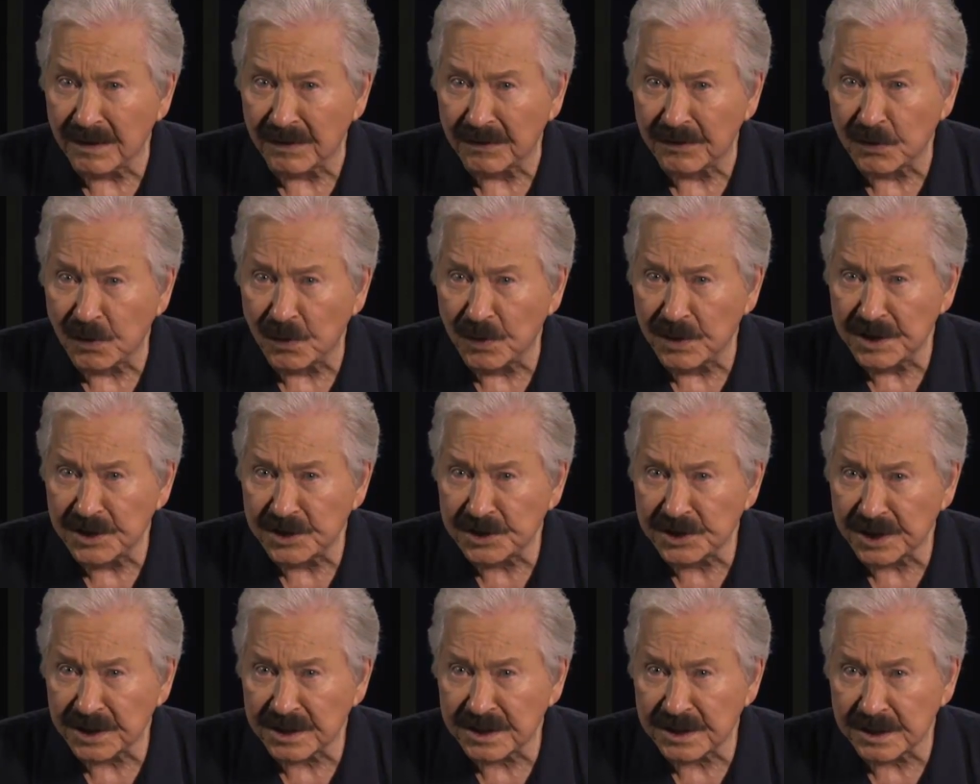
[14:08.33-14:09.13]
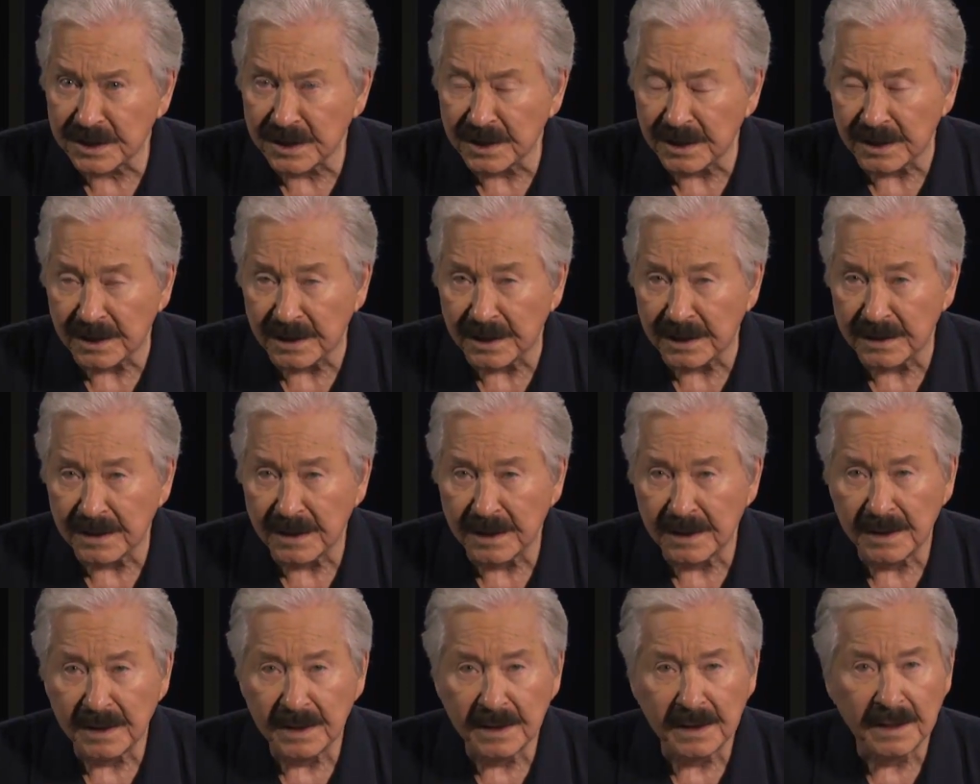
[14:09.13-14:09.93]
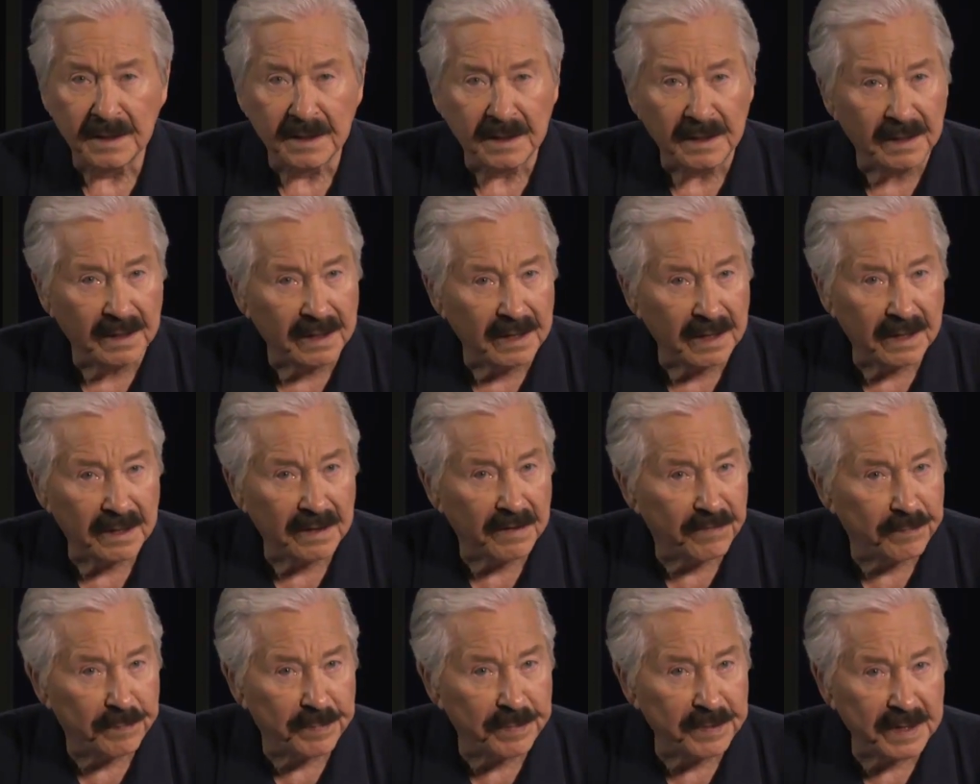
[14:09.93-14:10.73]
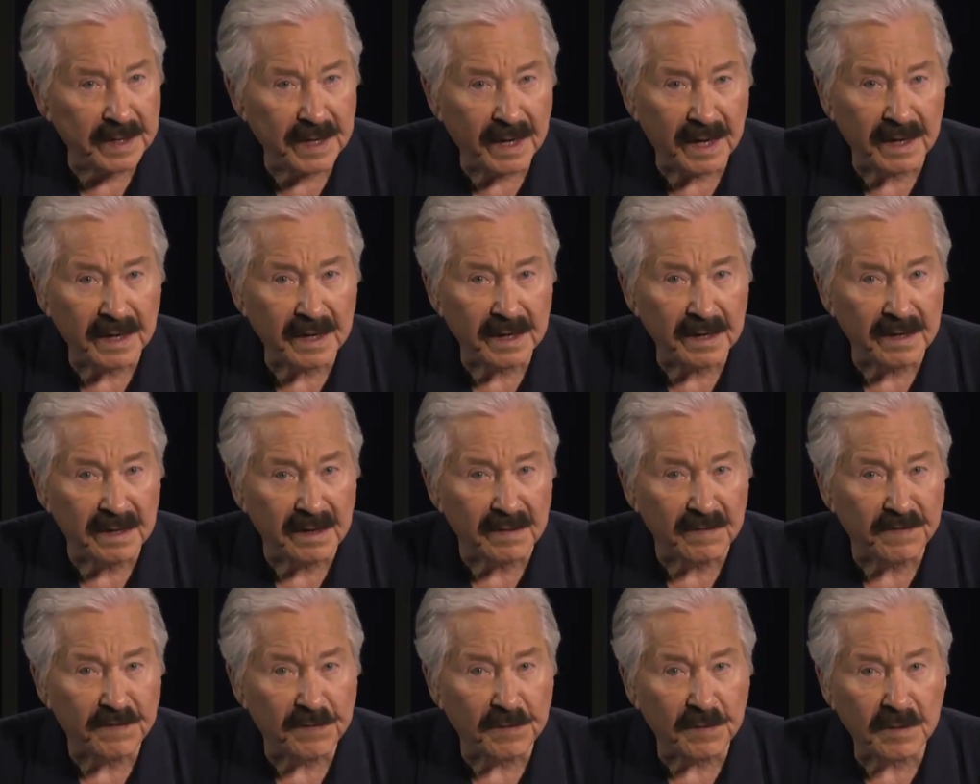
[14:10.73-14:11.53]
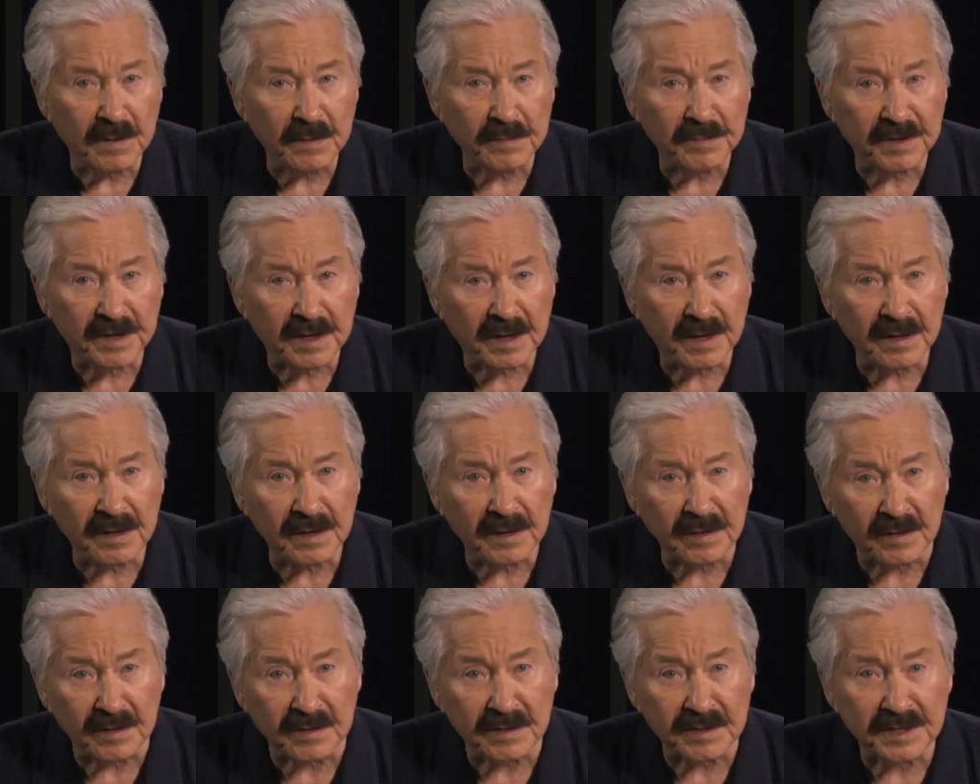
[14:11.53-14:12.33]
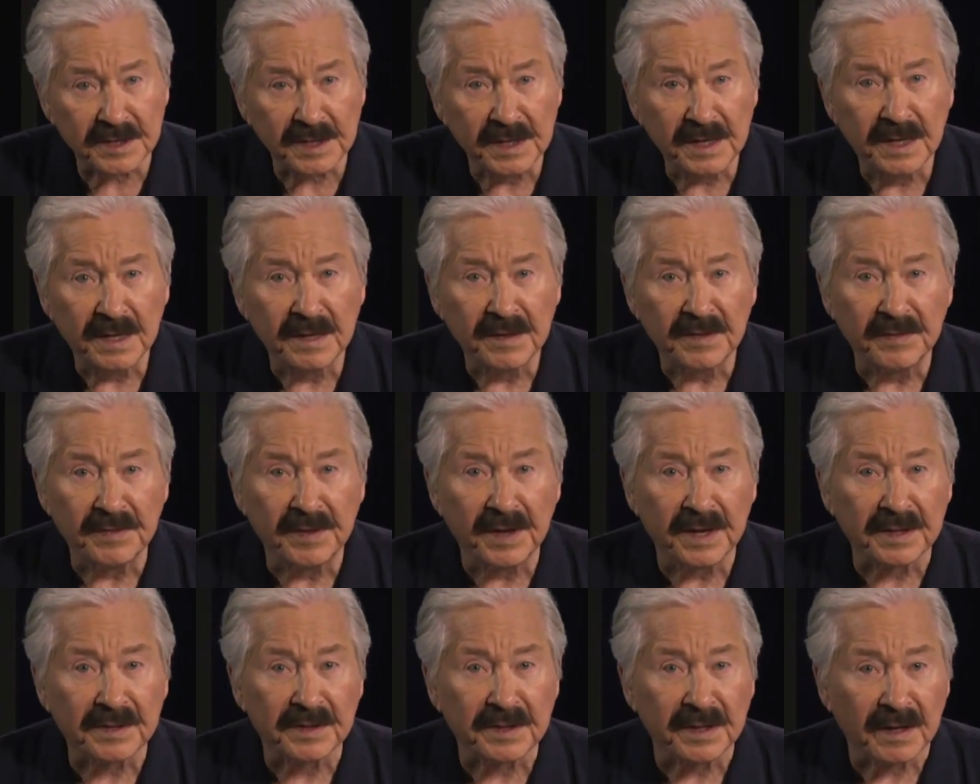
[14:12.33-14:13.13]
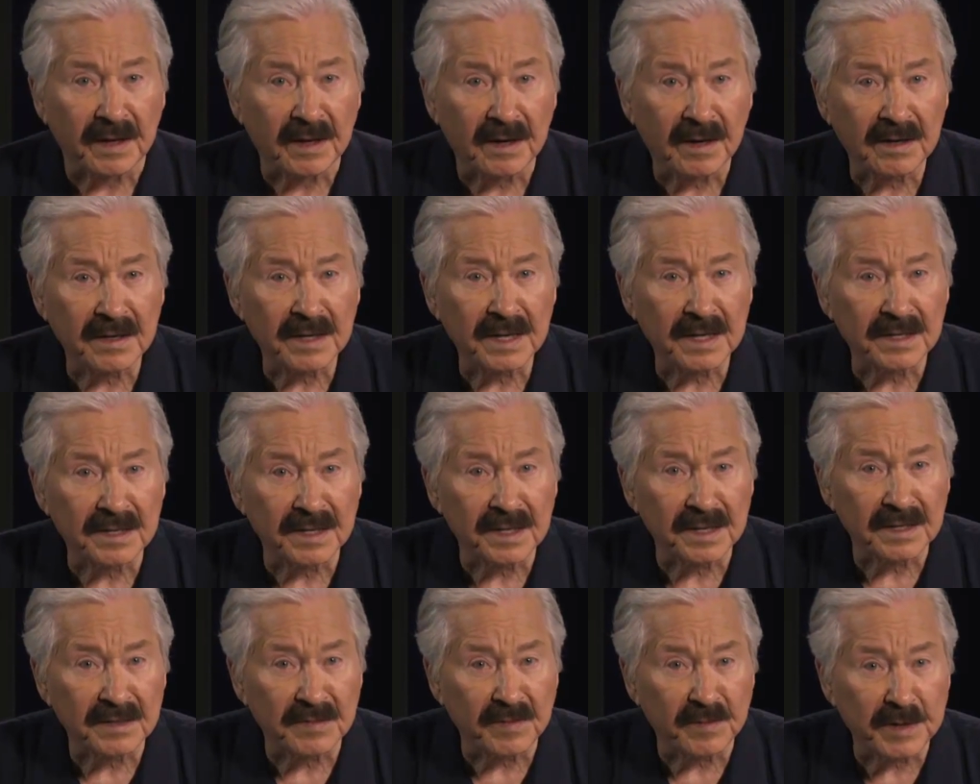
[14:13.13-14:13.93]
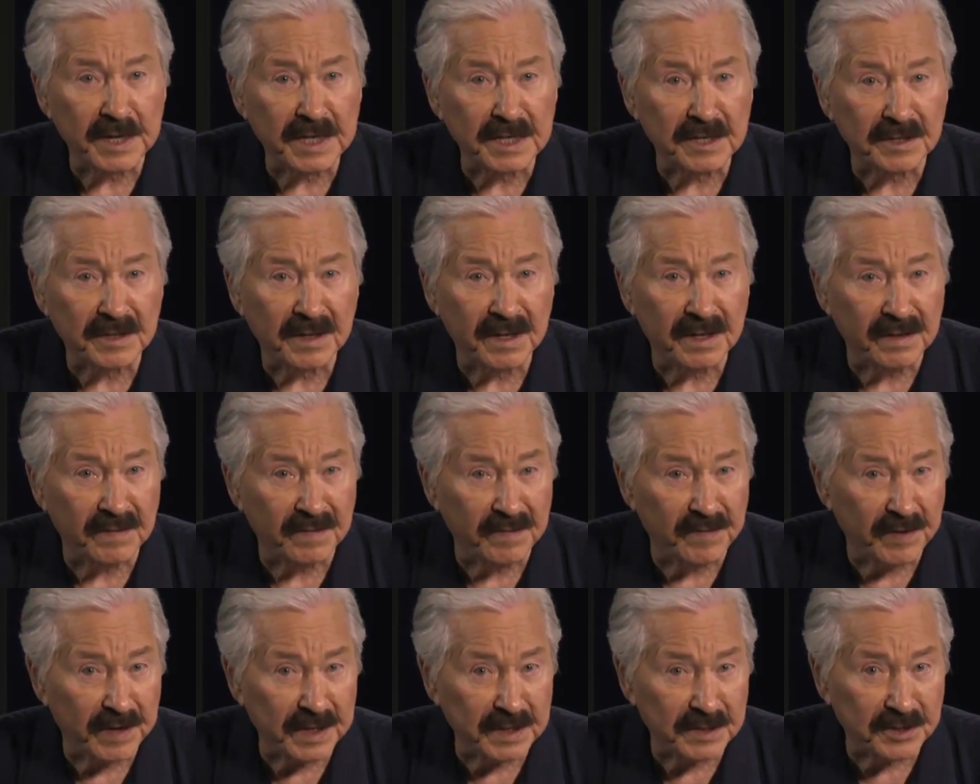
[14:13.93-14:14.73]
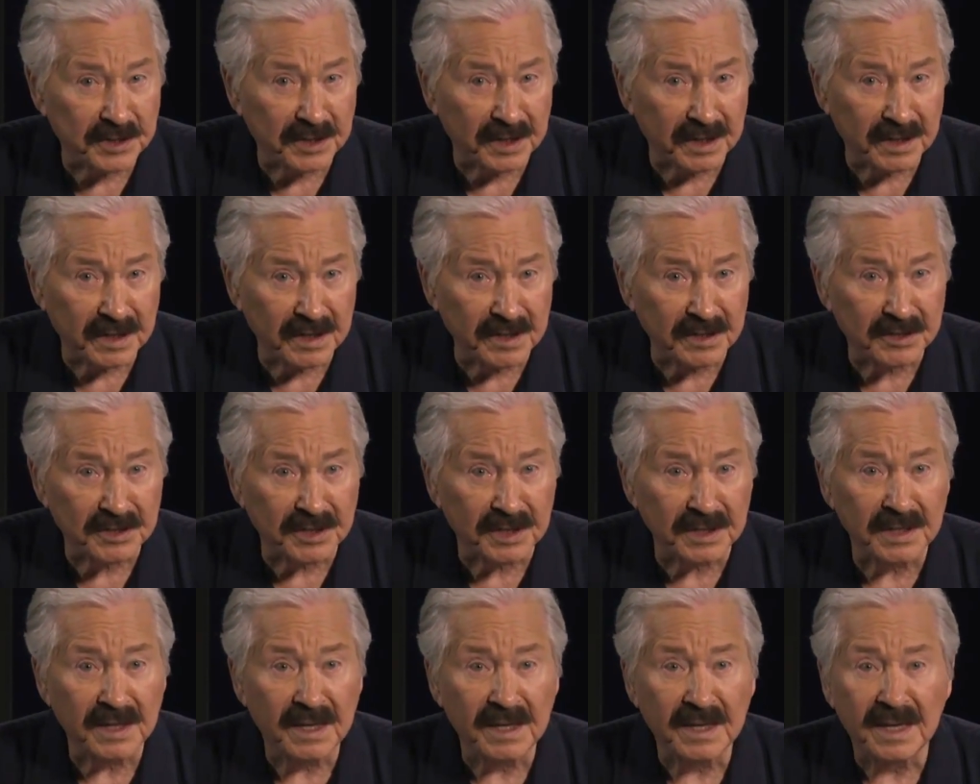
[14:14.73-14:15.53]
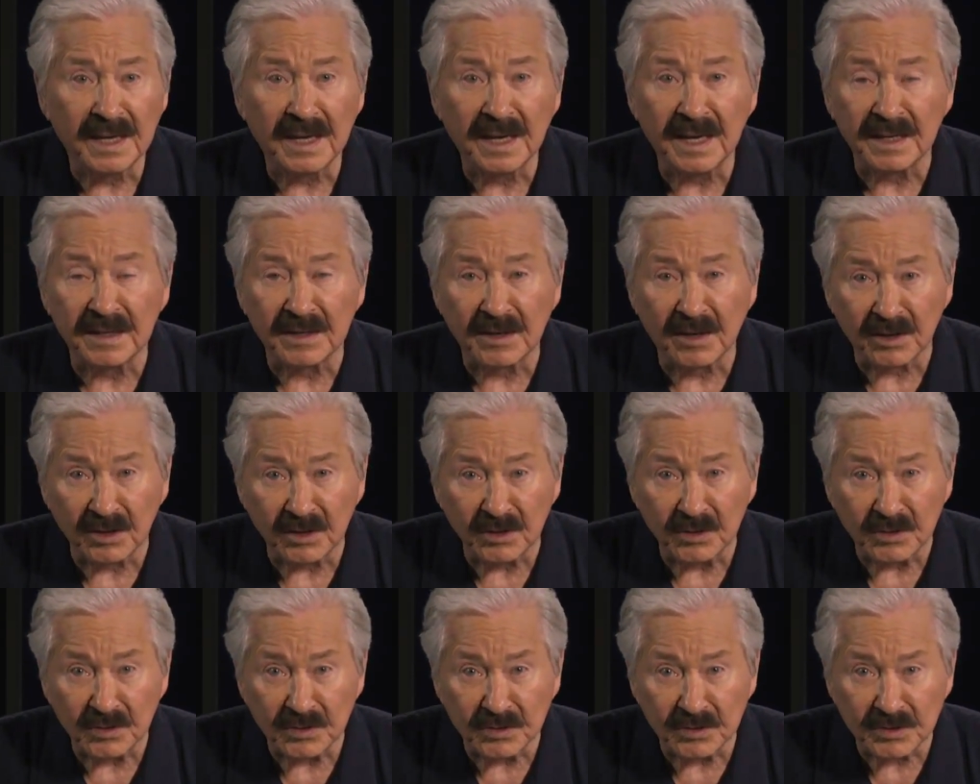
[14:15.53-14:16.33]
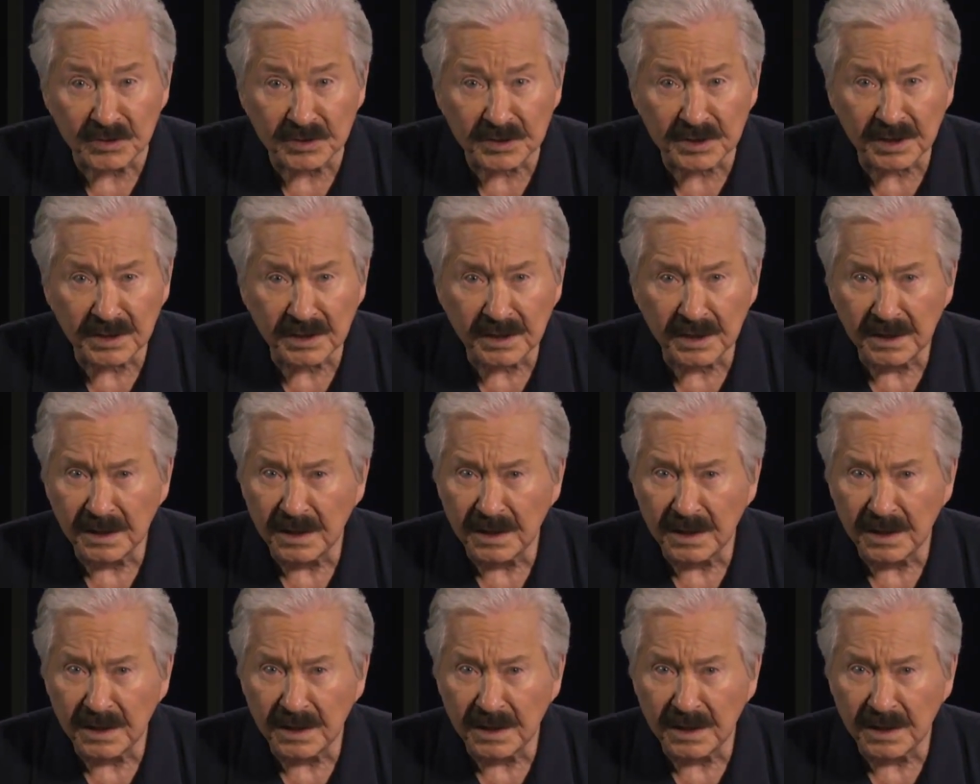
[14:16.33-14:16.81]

of 2016, the FBI informed Congress that the Clinton investigation had closed.